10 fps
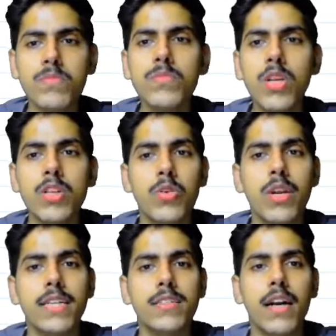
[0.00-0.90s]
So let
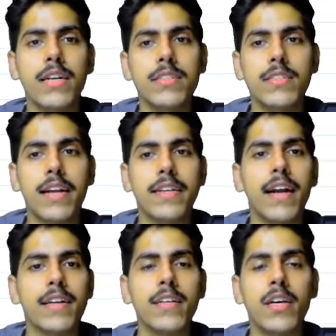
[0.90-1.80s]
us understand
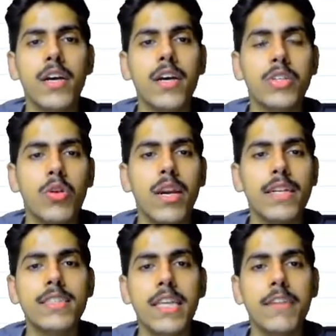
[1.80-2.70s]
that. So let us
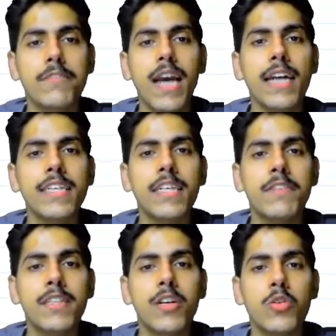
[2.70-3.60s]
say we are given
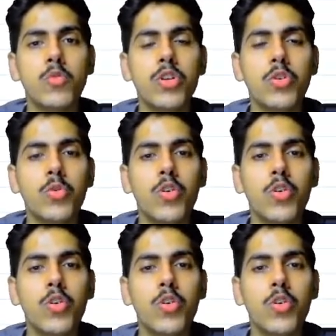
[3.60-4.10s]
the root node